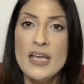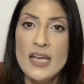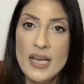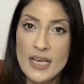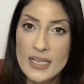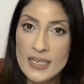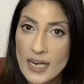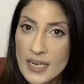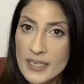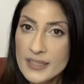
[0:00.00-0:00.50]

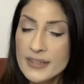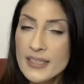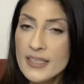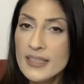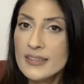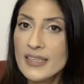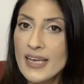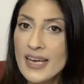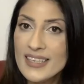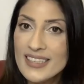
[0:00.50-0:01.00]
And I
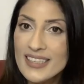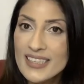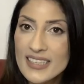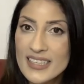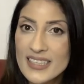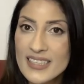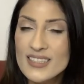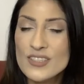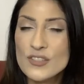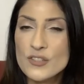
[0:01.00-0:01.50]
think that it
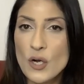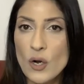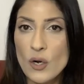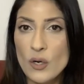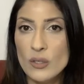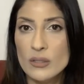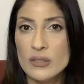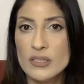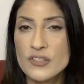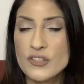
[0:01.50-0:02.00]
is
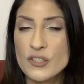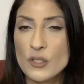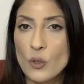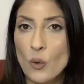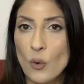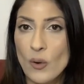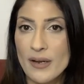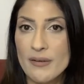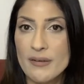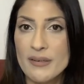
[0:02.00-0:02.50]
all this
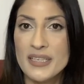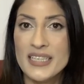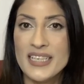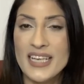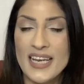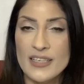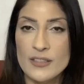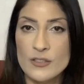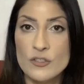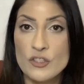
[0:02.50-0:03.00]
Aquarian
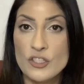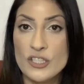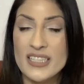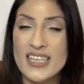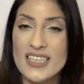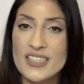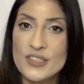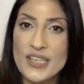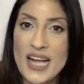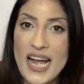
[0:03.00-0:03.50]
energy
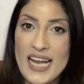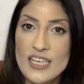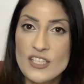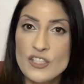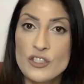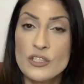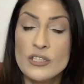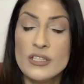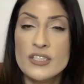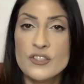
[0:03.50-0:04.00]
that is
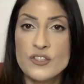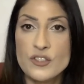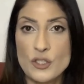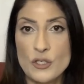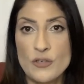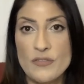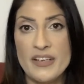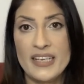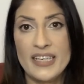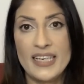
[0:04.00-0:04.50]
actually
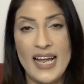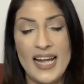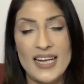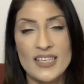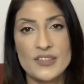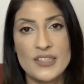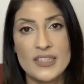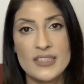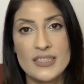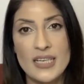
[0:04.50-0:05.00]
serving
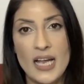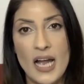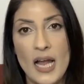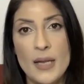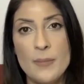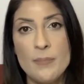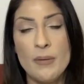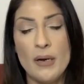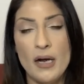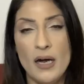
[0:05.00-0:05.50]
as a
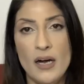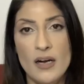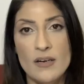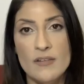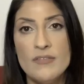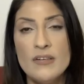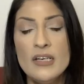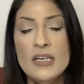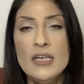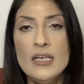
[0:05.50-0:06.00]
type
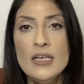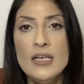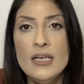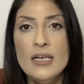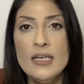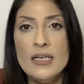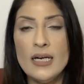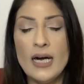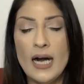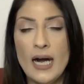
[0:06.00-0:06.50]
of,
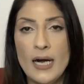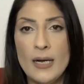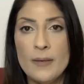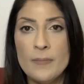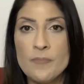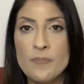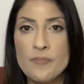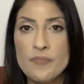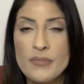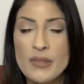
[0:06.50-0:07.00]

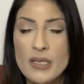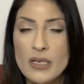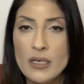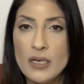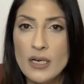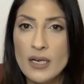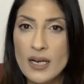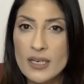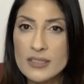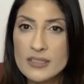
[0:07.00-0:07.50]
um,
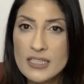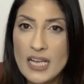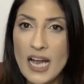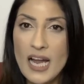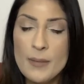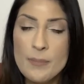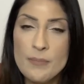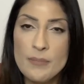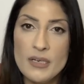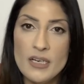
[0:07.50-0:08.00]
a
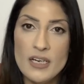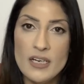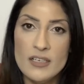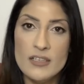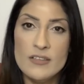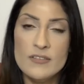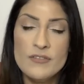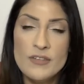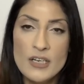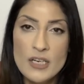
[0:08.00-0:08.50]
type
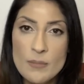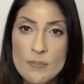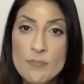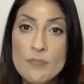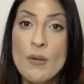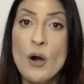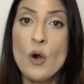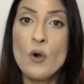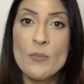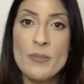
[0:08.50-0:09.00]
of
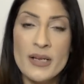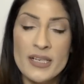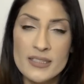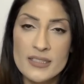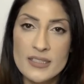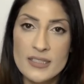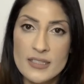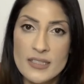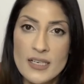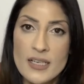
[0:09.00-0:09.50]

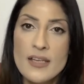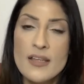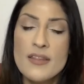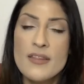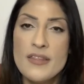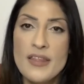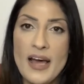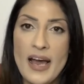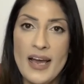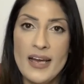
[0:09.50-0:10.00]
moment
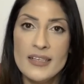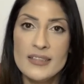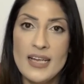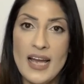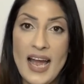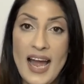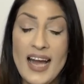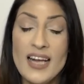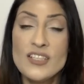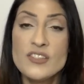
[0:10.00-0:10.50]
that
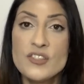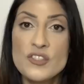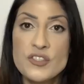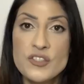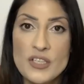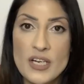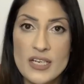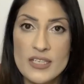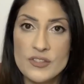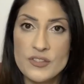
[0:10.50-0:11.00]

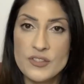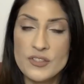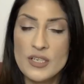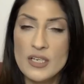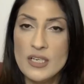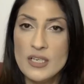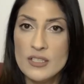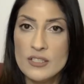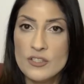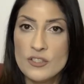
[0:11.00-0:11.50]
asks us
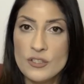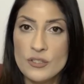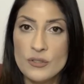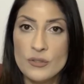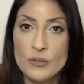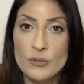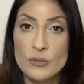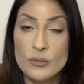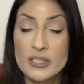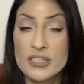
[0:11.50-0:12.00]

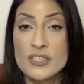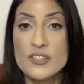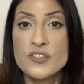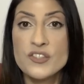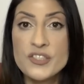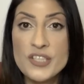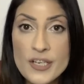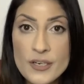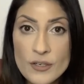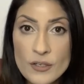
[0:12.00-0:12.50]
to
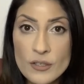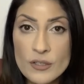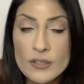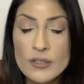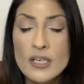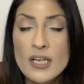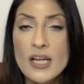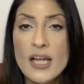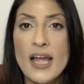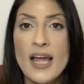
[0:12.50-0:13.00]

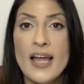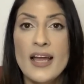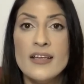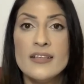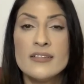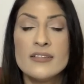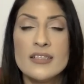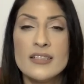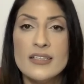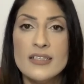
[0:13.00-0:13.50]
consider,
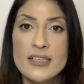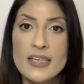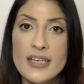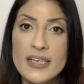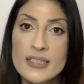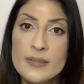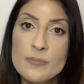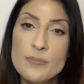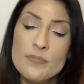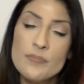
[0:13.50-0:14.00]
and
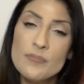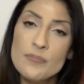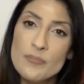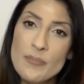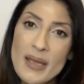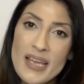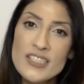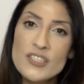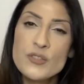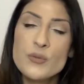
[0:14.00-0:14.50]
it
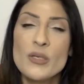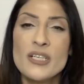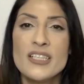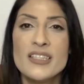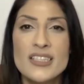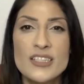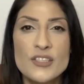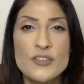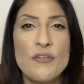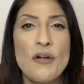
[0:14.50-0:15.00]
makes one of
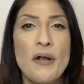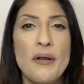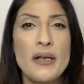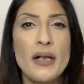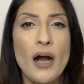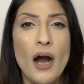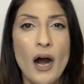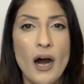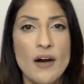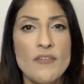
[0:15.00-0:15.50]
these
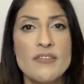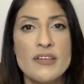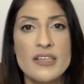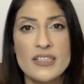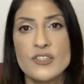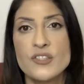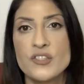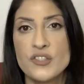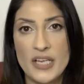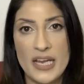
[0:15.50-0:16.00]
very
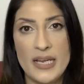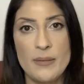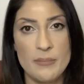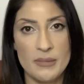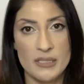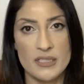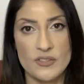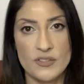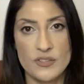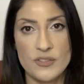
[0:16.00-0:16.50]
obvious
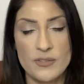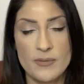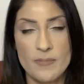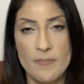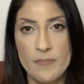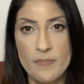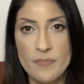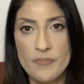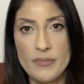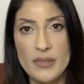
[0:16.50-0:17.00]
statements.
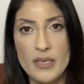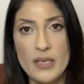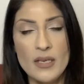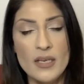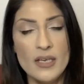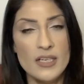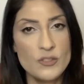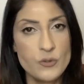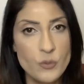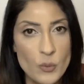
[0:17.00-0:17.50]

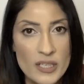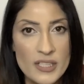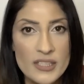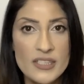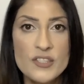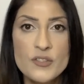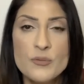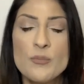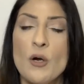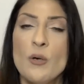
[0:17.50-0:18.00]
It's one of
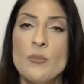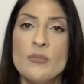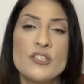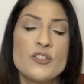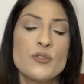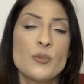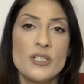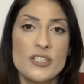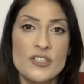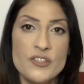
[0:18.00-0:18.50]
these
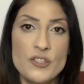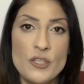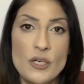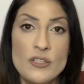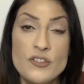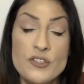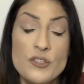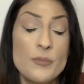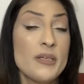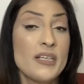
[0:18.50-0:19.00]
moments where it
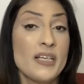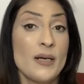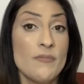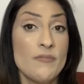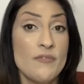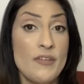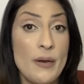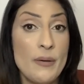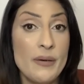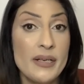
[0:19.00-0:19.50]
starts to become
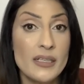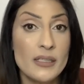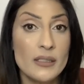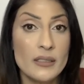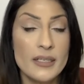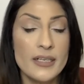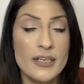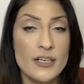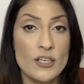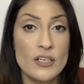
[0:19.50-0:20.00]
very
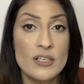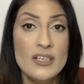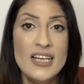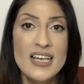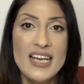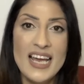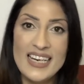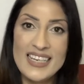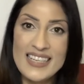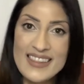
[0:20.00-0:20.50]
clear,
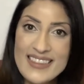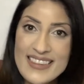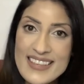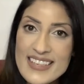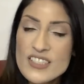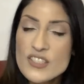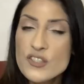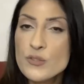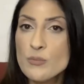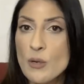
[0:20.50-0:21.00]
and in
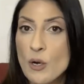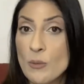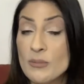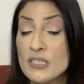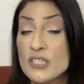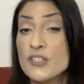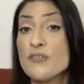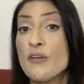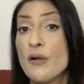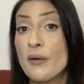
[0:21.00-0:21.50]
these
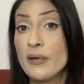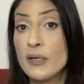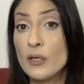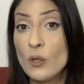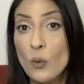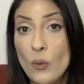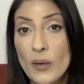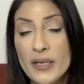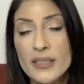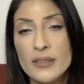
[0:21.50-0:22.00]
moments very
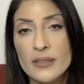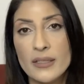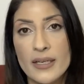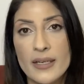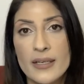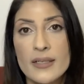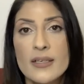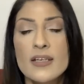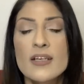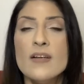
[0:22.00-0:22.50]

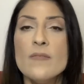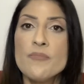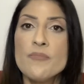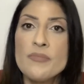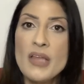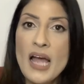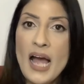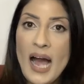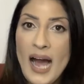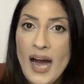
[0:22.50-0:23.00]
quickly,
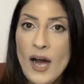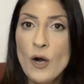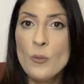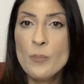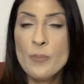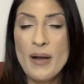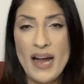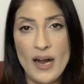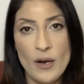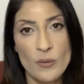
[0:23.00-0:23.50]
how
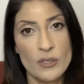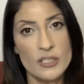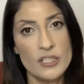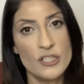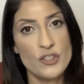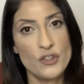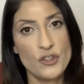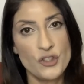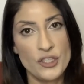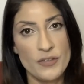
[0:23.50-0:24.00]
power
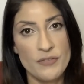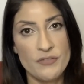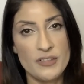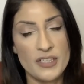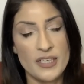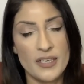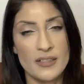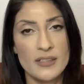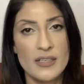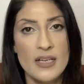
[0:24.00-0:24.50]
is
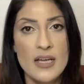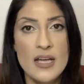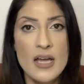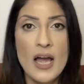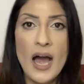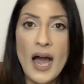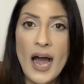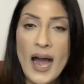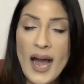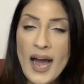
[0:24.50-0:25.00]
shifting,
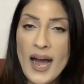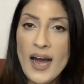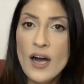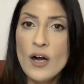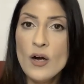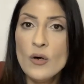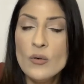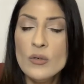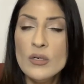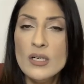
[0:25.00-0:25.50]

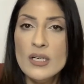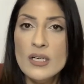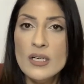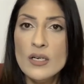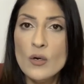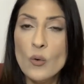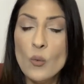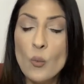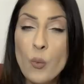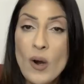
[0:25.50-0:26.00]
how
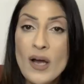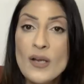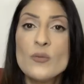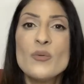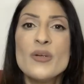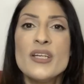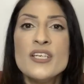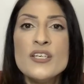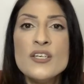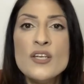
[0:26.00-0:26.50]
what
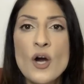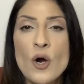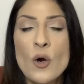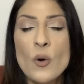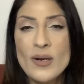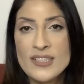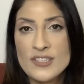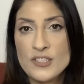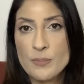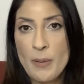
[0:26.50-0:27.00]
we
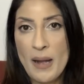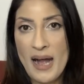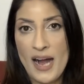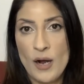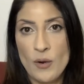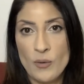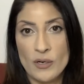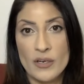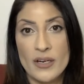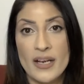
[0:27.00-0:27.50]
know as
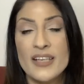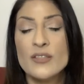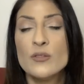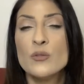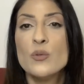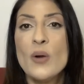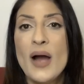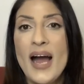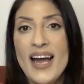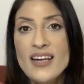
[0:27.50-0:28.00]
power and
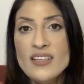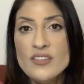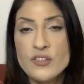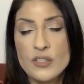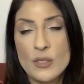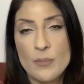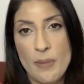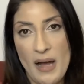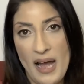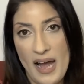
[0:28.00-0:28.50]
who has
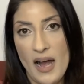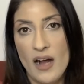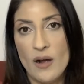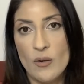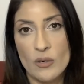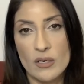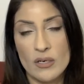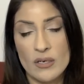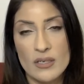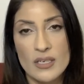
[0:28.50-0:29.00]
the
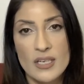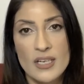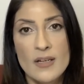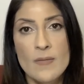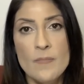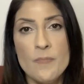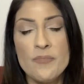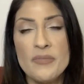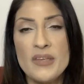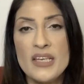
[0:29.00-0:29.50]
power
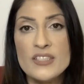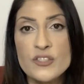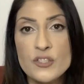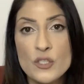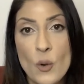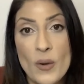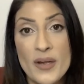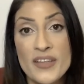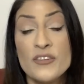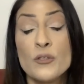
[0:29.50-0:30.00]
is
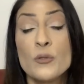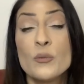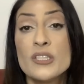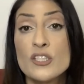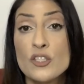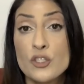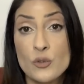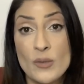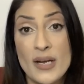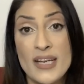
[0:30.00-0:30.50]
going through a
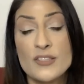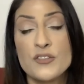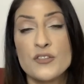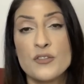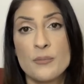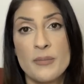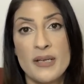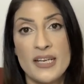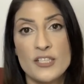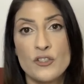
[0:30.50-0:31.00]

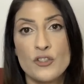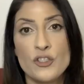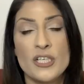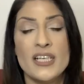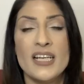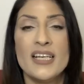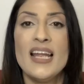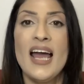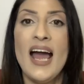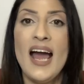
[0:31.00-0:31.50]
transformation,
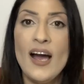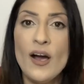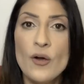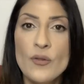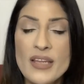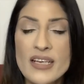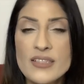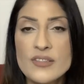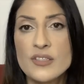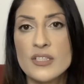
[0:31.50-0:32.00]
and how
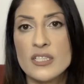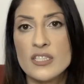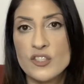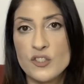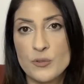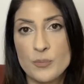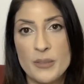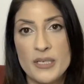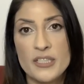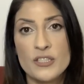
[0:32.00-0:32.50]
that's going to
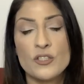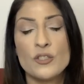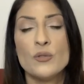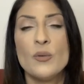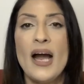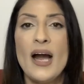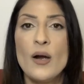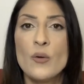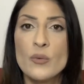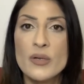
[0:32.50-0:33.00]
speak to
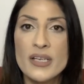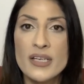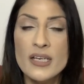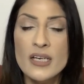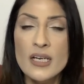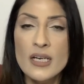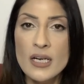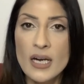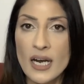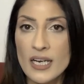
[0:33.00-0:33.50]
how we
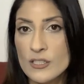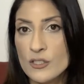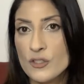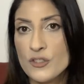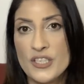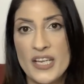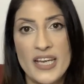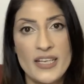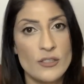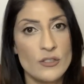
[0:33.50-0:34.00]

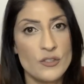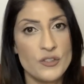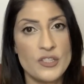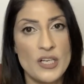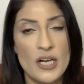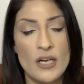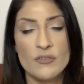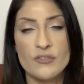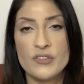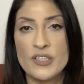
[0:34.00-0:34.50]
understand
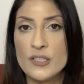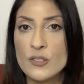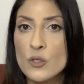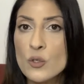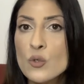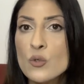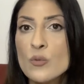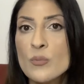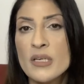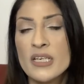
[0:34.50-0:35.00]
ourselves and
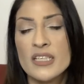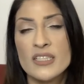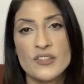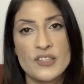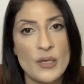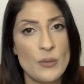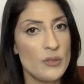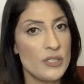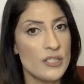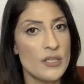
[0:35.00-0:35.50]
whom it is
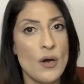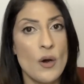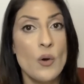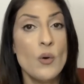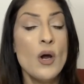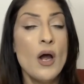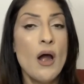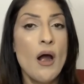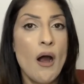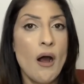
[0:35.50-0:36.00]
that we know
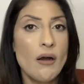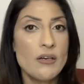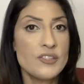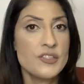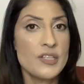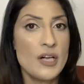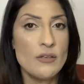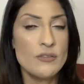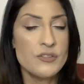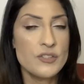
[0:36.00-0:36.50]

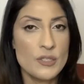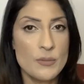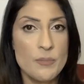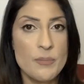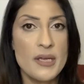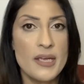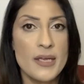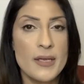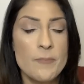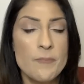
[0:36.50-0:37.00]
ourselves to
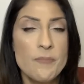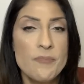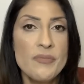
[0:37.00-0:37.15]
be.